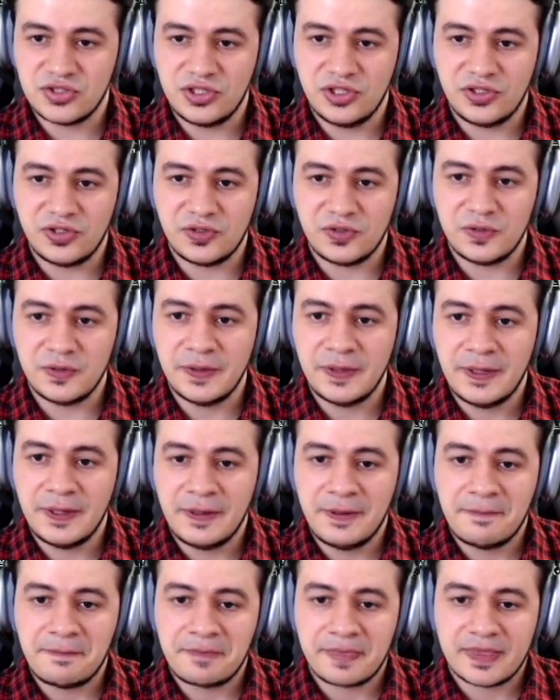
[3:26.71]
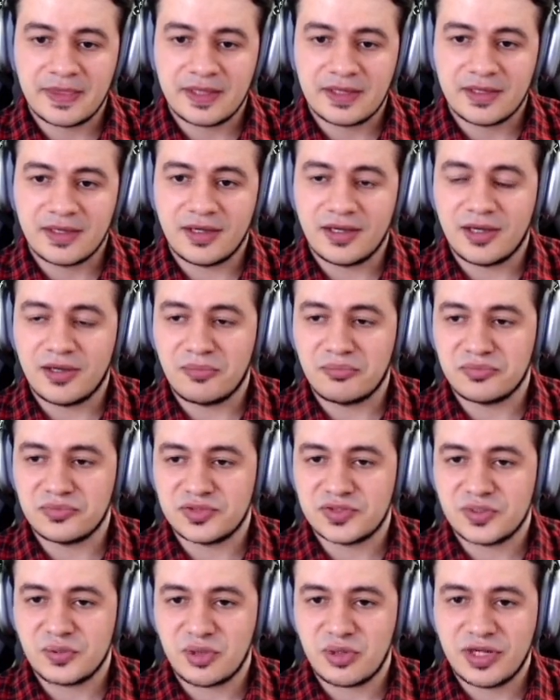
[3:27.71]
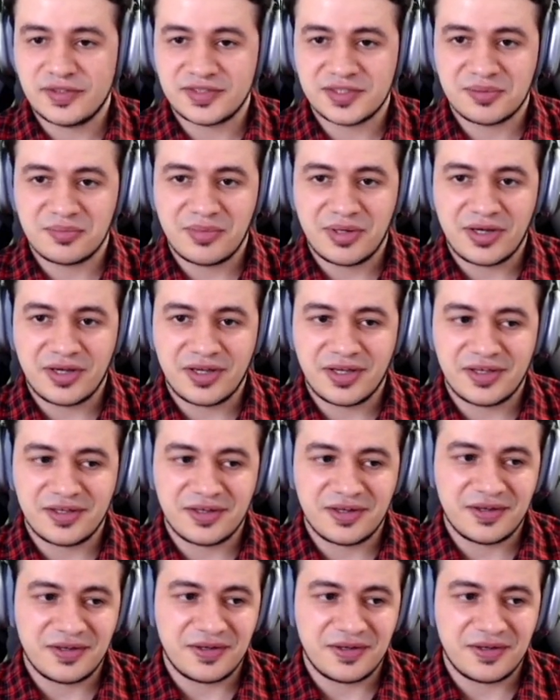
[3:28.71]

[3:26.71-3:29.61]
here, summarizing my